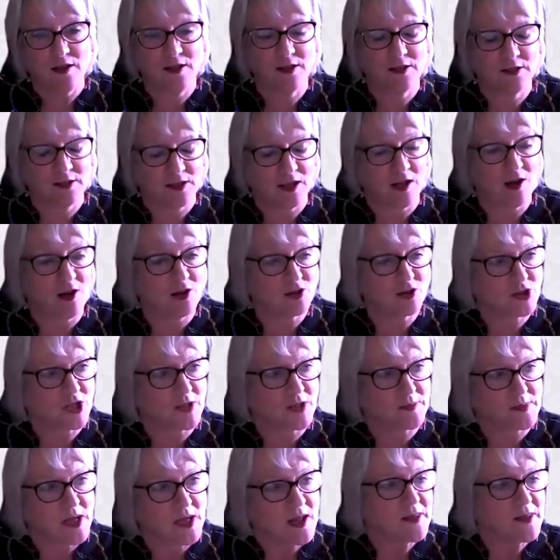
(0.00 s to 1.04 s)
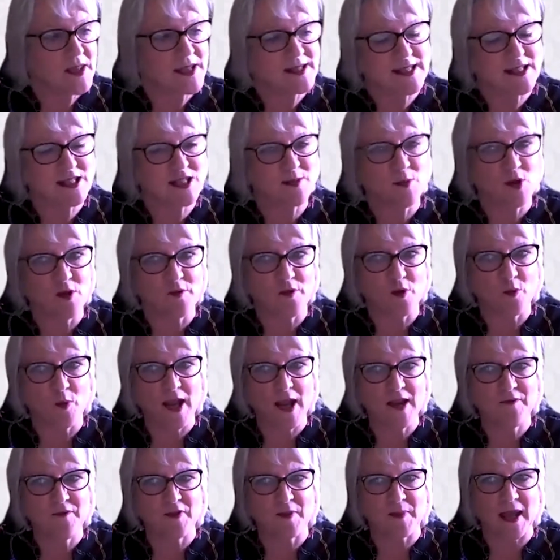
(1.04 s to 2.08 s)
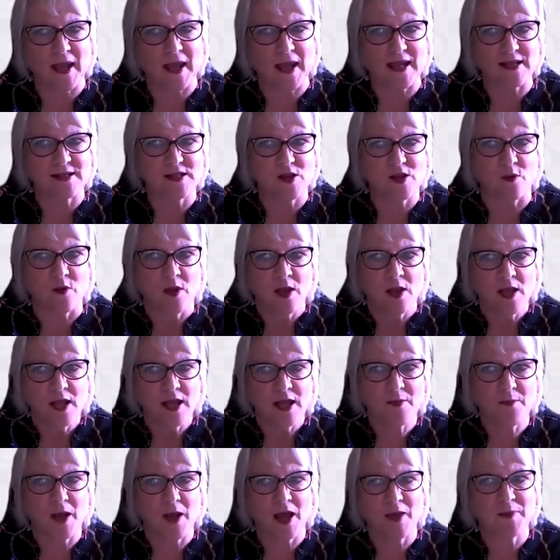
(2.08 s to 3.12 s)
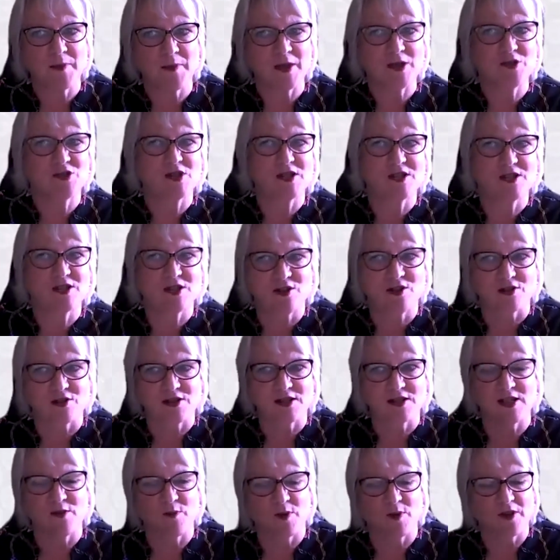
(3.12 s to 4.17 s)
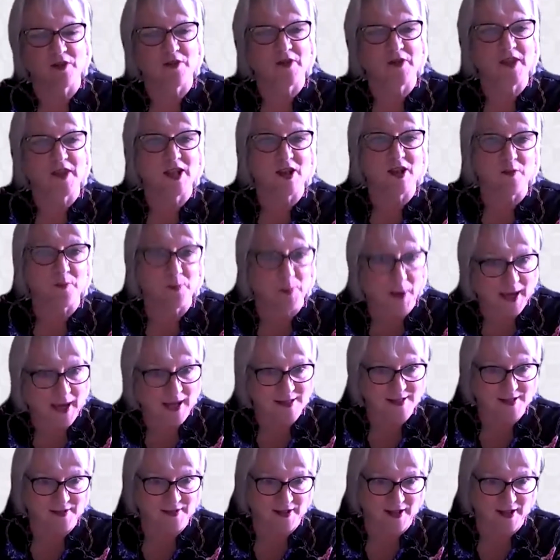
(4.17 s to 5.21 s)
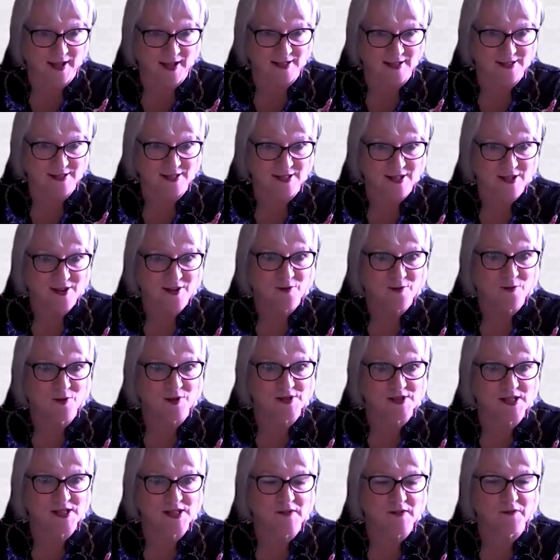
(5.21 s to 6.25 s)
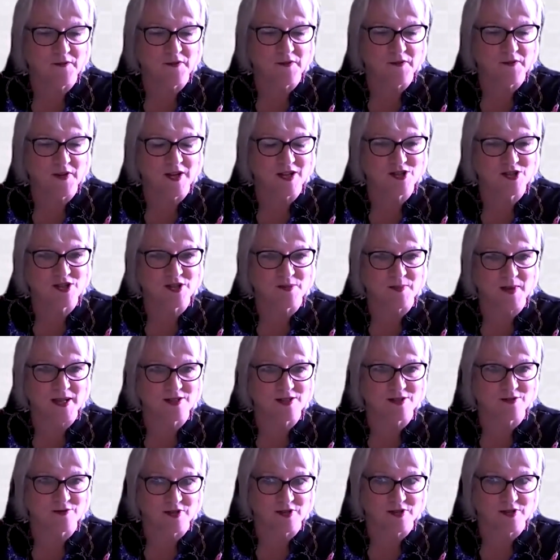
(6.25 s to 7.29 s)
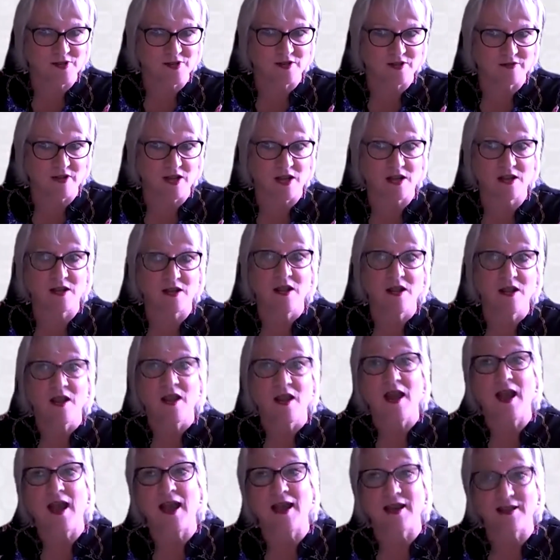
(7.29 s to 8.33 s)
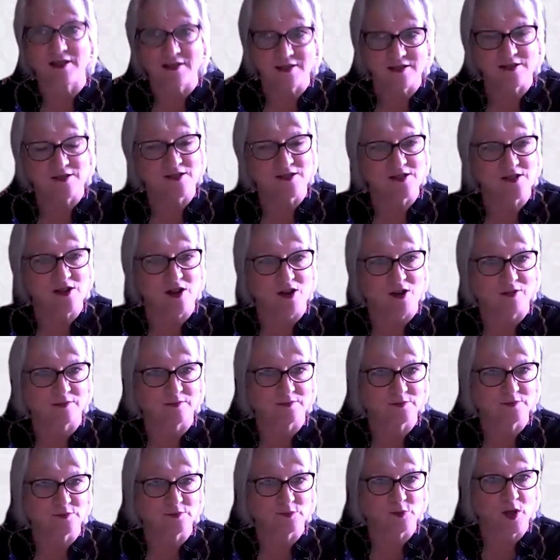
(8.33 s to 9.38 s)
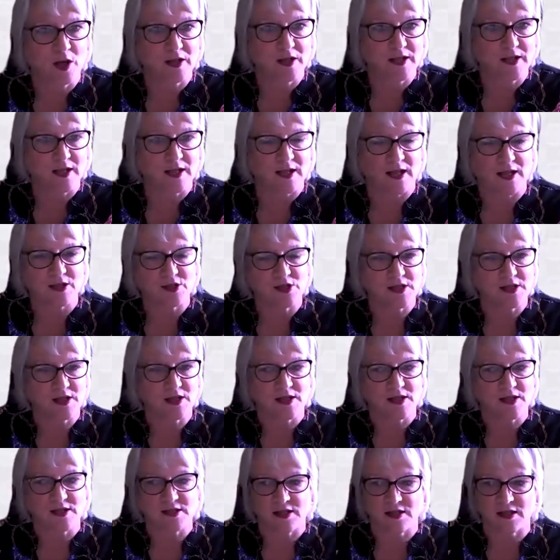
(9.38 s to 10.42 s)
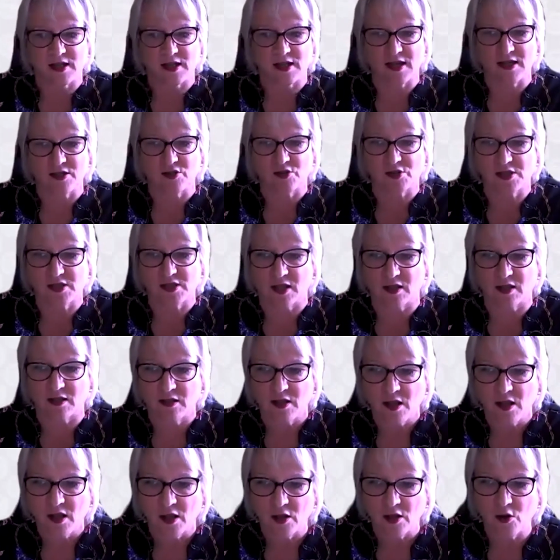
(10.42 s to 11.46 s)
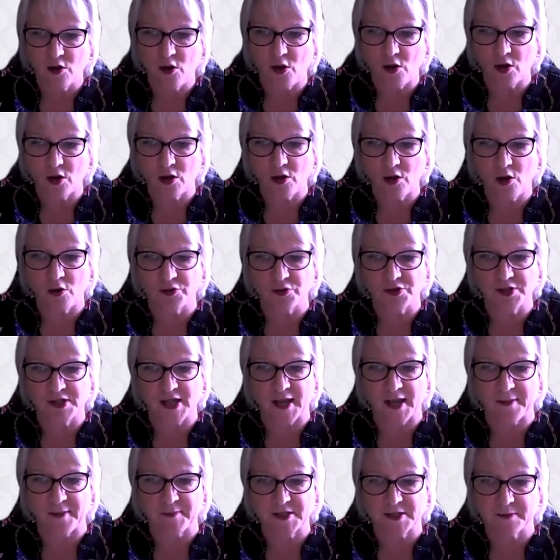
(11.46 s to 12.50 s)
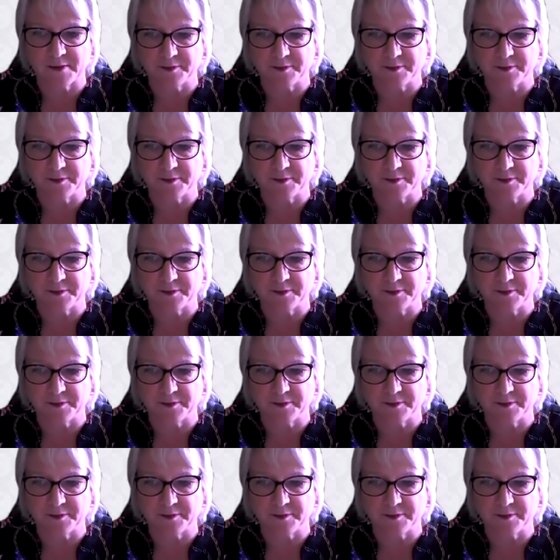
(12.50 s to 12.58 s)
clerkships, they seem to move away from that. So it might be interesting to look to see whether they go back to that once they finish the medical degree and start working. I just think it's an interesting concept.